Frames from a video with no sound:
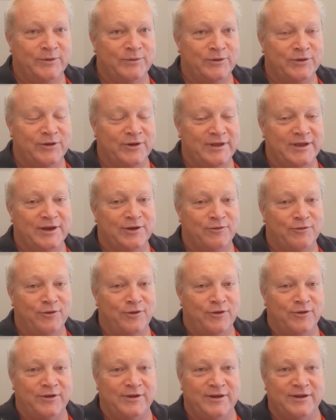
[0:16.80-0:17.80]
We were going to get her
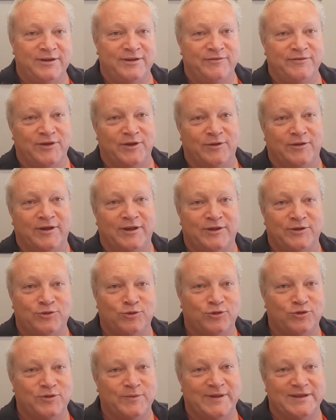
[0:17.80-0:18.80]
on and interview her and
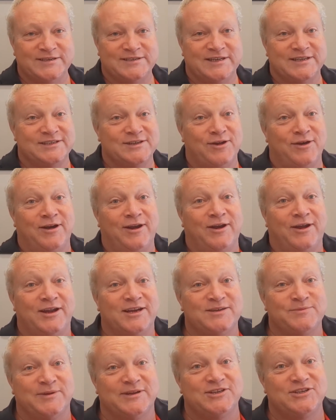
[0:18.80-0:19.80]
talk about season
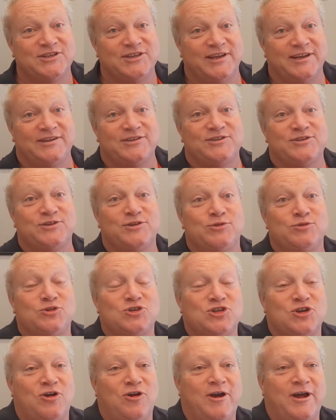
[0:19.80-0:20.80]
highlights, but she is too
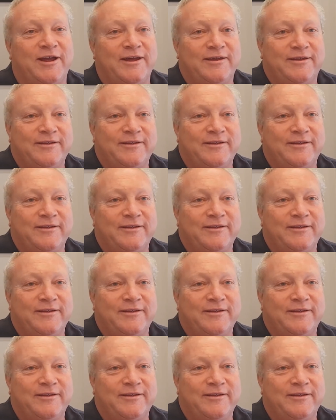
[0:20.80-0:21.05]
shy.